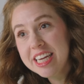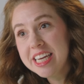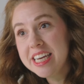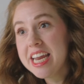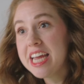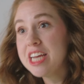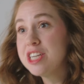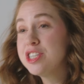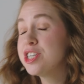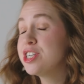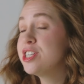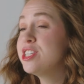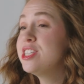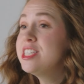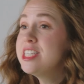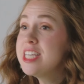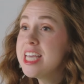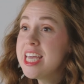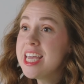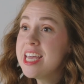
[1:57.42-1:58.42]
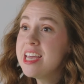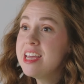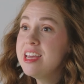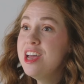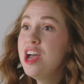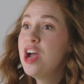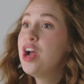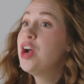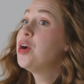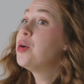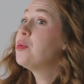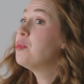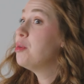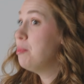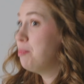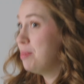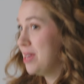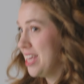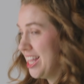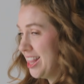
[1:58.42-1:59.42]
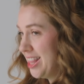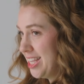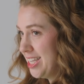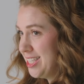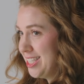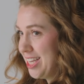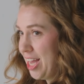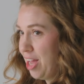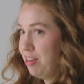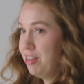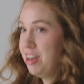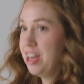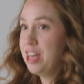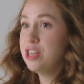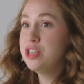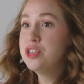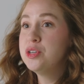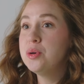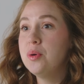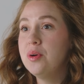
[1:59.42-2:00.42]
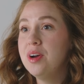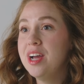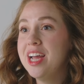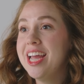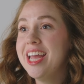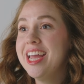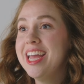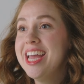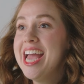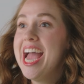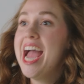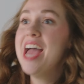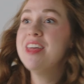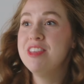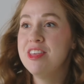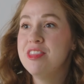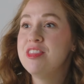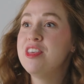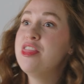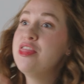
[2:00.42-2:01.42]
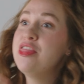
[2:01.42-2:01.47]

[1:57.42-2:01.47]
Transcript: and nature sing, repeat the sounding joy, and then the